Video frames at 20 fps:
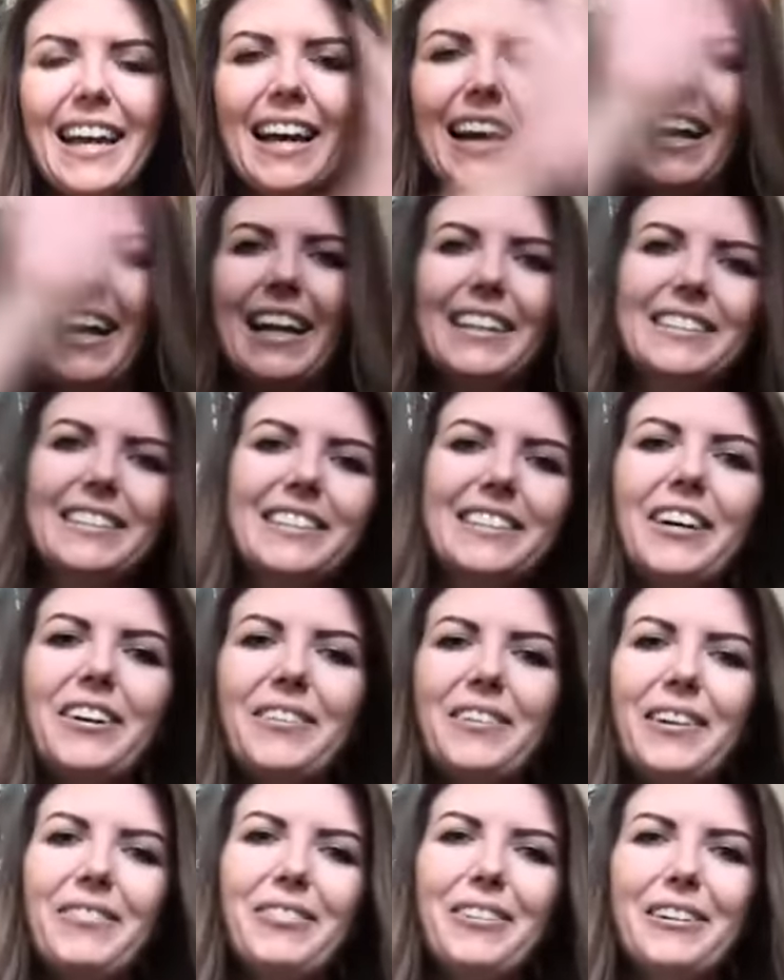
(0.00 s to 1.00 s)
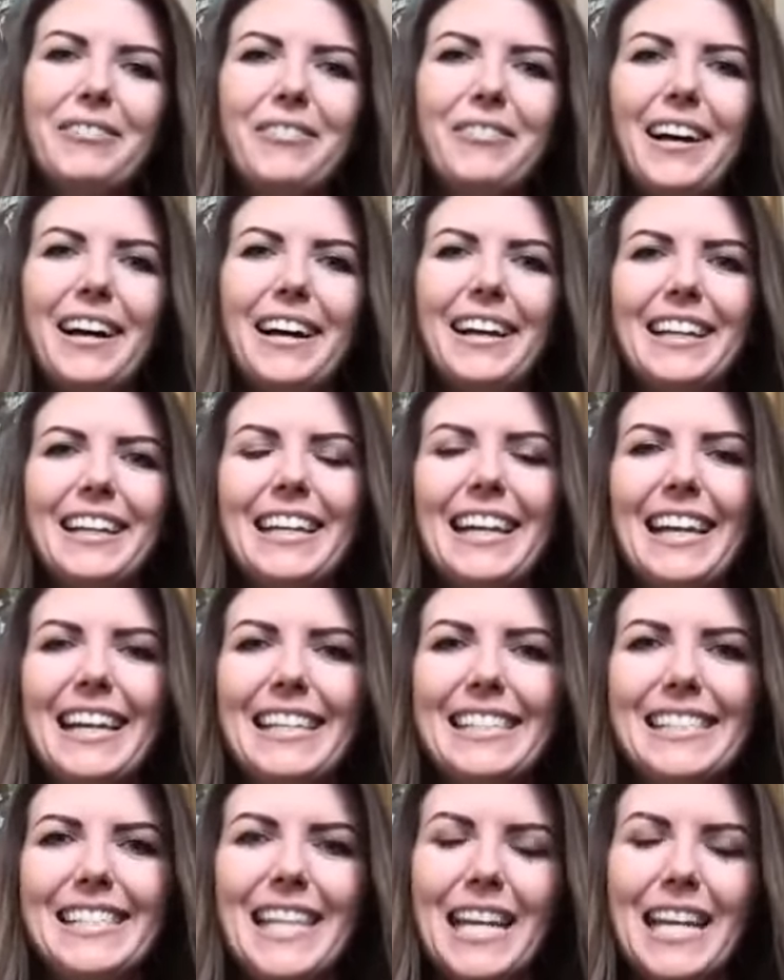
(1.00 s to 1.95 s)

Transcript: Hello, everyone. It's